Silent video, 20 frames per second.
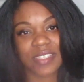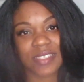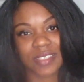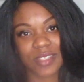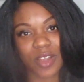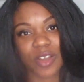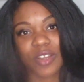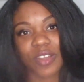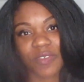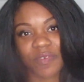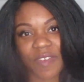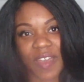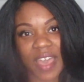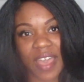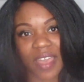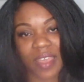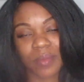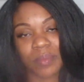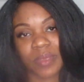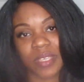
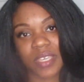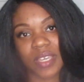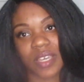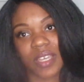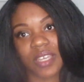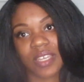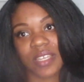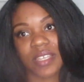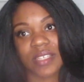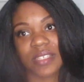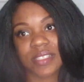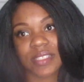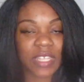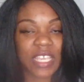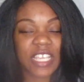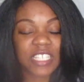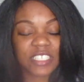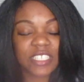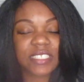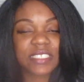certified because
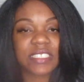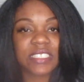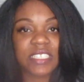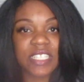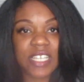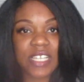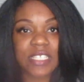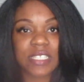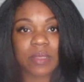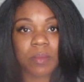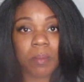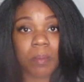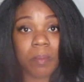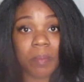it just looks